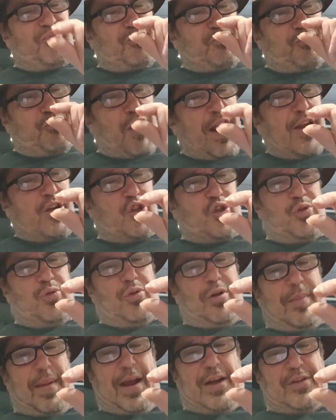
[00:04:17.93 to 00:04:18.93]
fractional
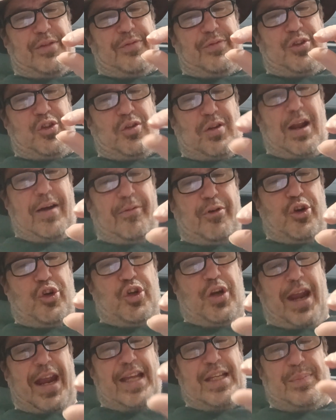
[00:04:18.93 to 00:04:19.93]
amount of coverage
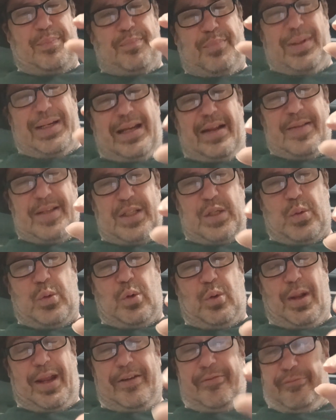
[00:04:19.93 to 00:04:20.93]
as Peanut the
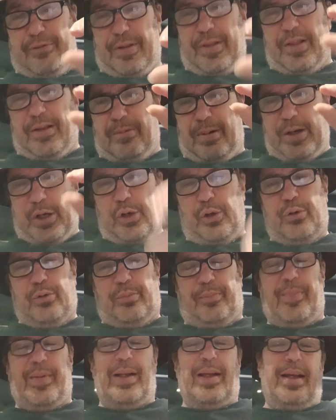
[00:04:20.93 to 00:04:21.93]
Squirrel and Fred the Raccoon.
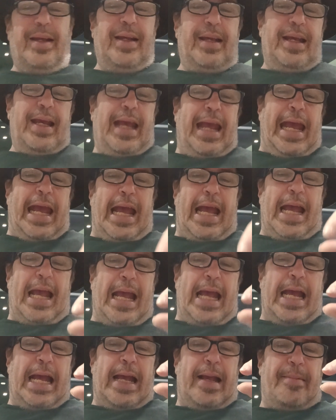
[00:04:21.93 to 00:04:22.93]

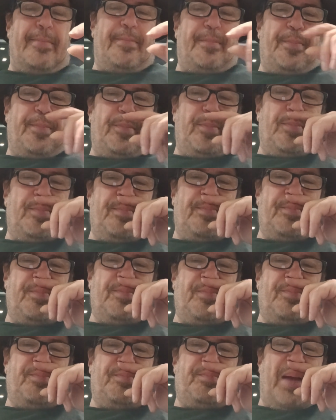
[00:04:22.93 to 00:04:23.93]

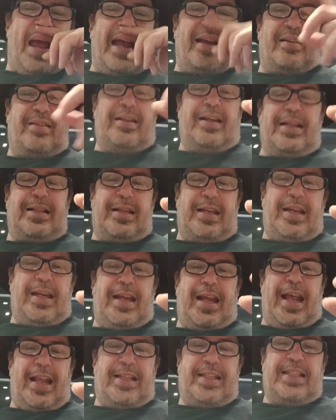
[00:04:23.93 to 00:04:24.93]
But at
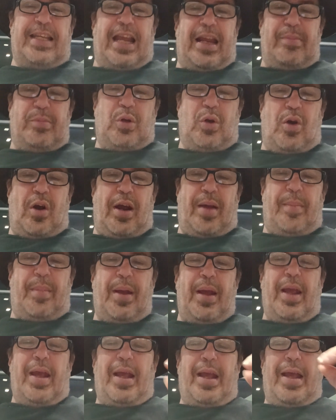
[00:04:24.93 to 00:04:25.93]
the same time,
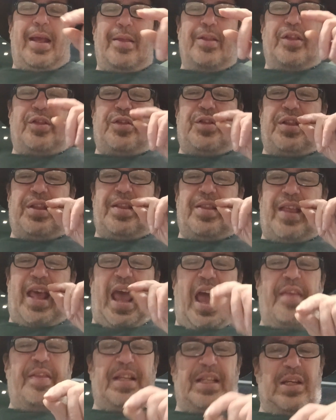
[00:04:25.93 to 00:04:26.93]
the
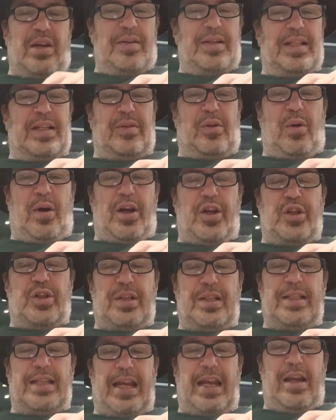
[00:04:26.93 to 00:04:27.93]
other side of this equation
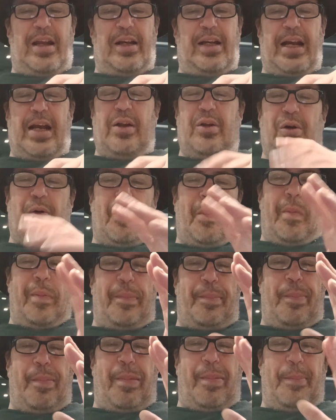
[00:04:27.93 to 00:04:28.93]
is that, okay, look,
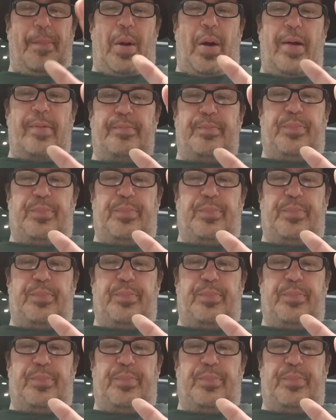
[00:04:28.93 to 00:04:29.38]
my